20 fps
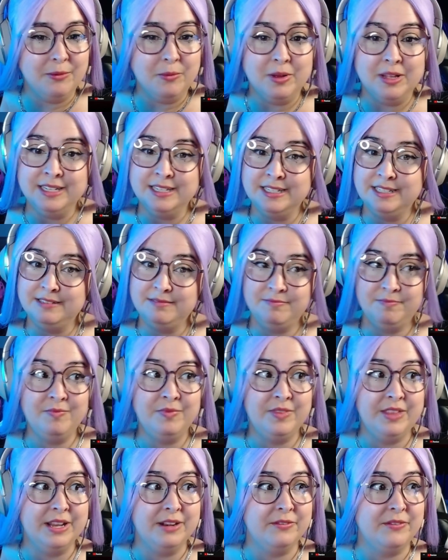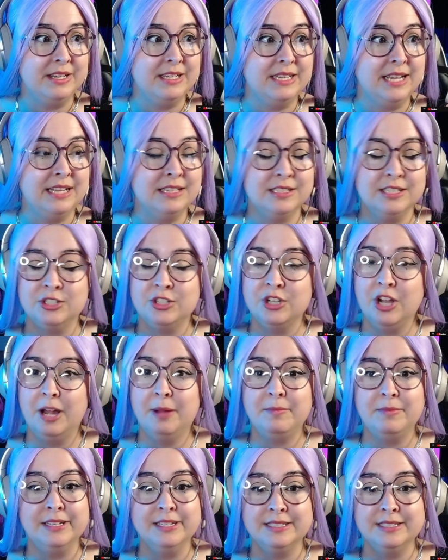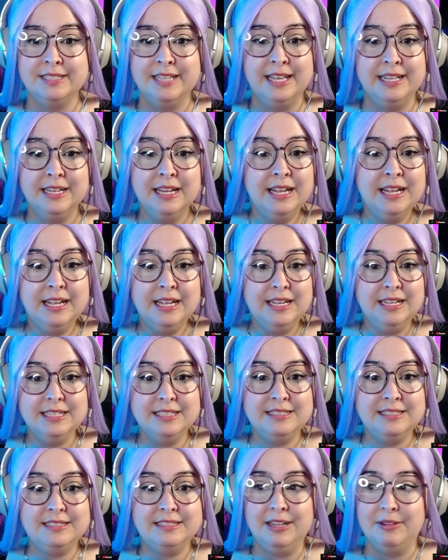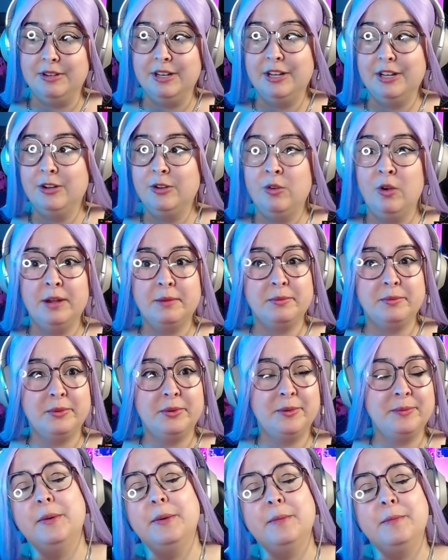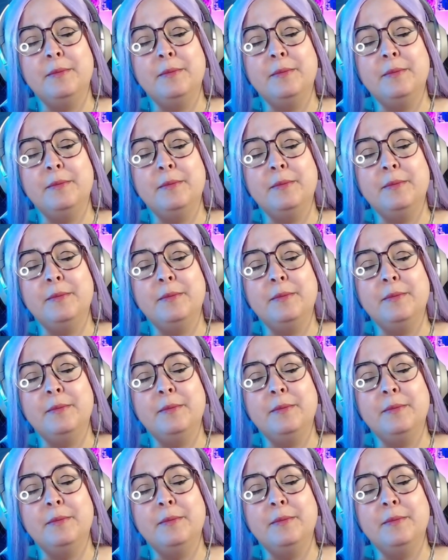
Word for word: Well, he did a fantastic job because that sounded incredible.